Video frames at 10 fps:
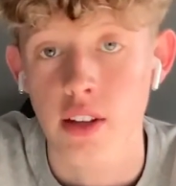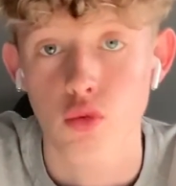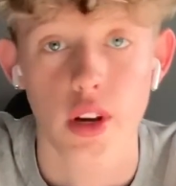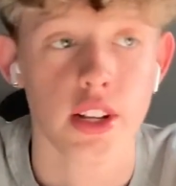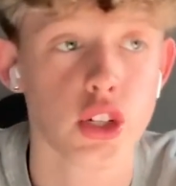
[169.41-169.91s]
He's
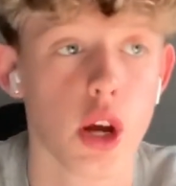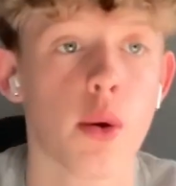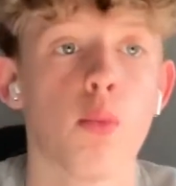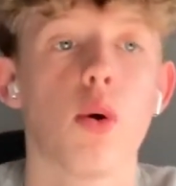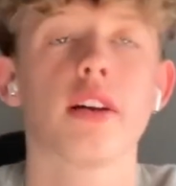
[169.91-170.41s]
really
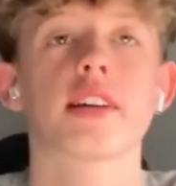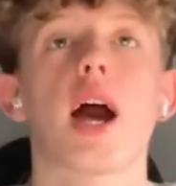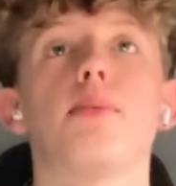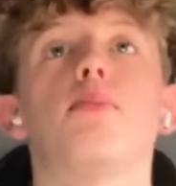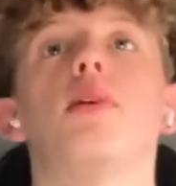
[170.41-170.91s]
shown what he's
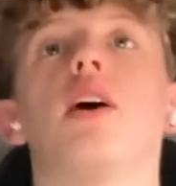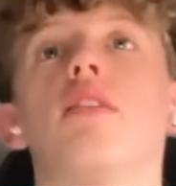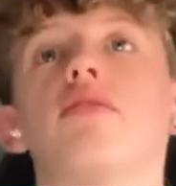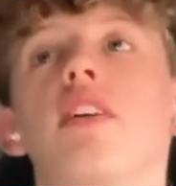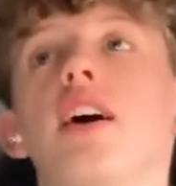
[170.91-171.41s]
capable
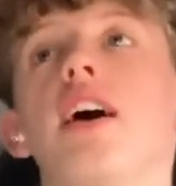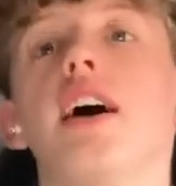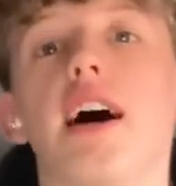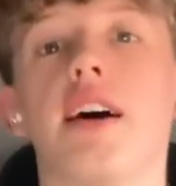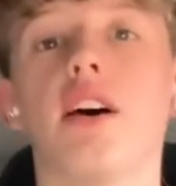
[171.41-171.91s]
of,
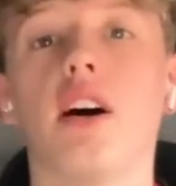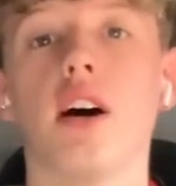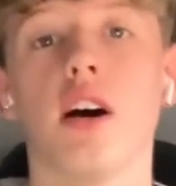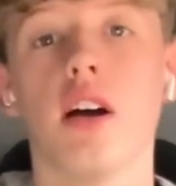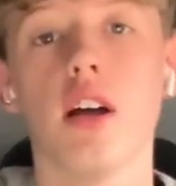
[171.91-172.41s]
and
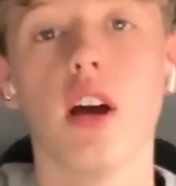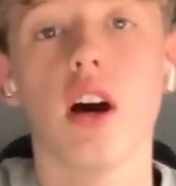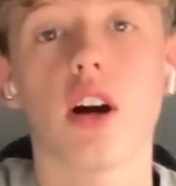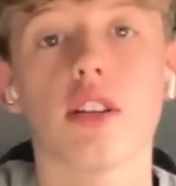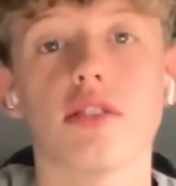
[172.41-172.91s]
I
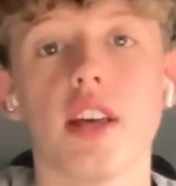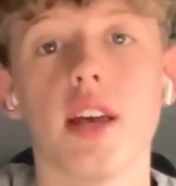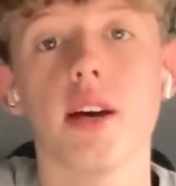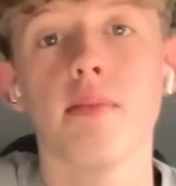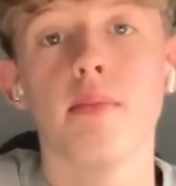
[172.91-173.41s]
can
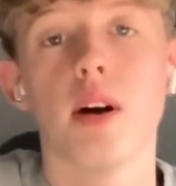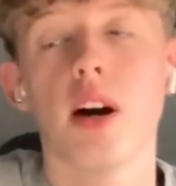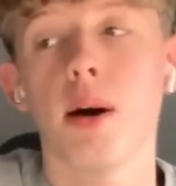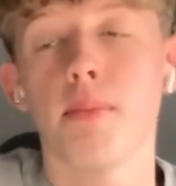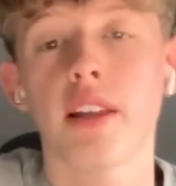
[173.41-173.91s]
see
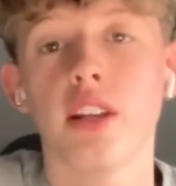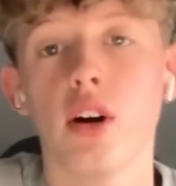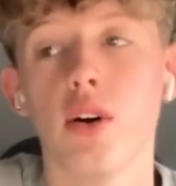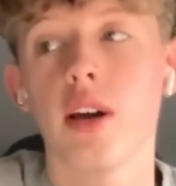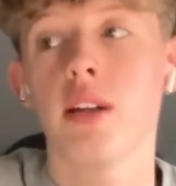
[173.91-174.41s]
Man
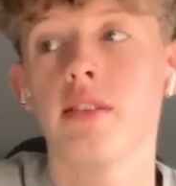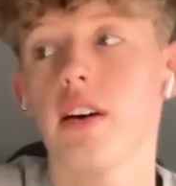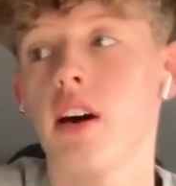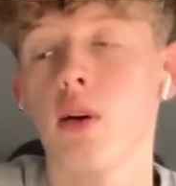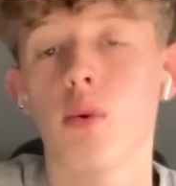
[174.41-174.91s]
United
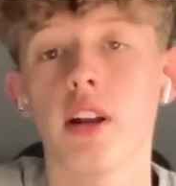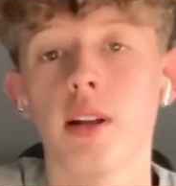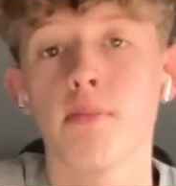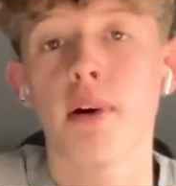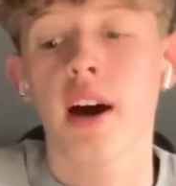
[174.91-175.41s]
wanting
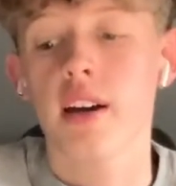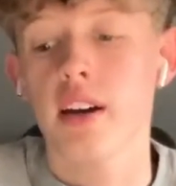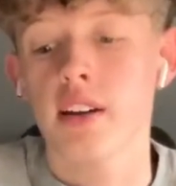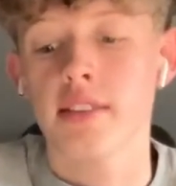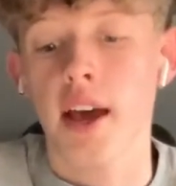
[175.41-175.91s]
him back
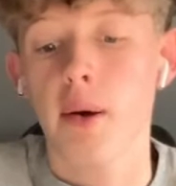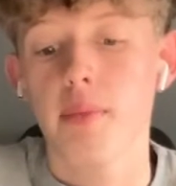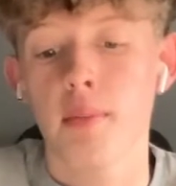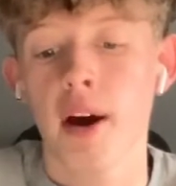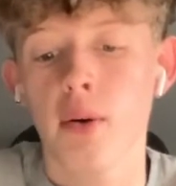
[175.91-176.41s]
to
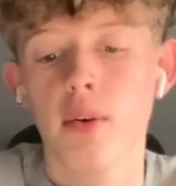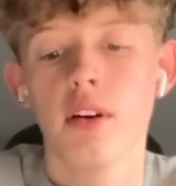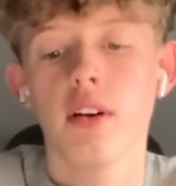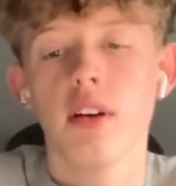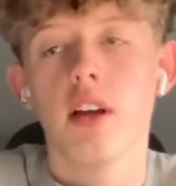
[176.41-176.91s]
help them out.
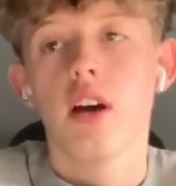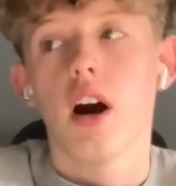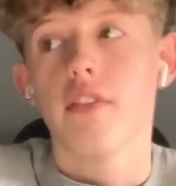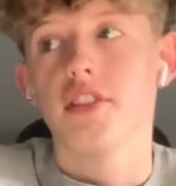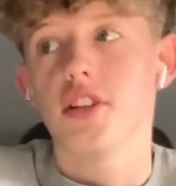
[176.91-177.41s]

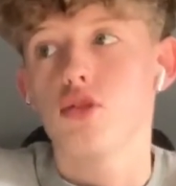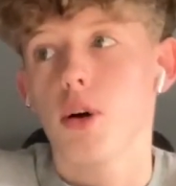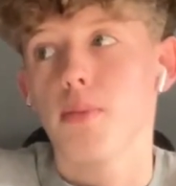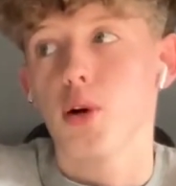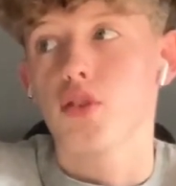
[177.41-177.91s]
Obviously, try
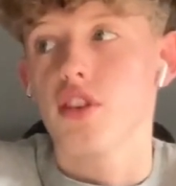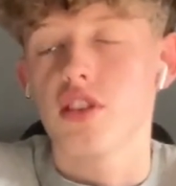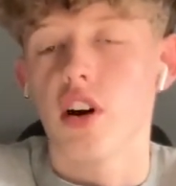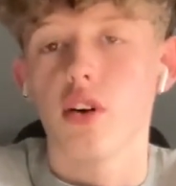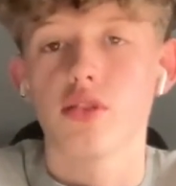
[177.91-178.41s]
to push for the
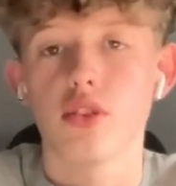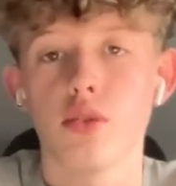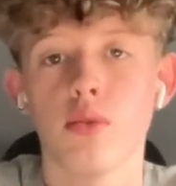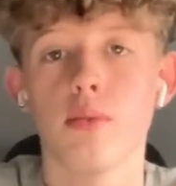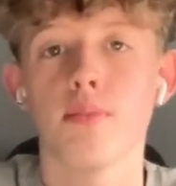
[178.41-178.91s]
title.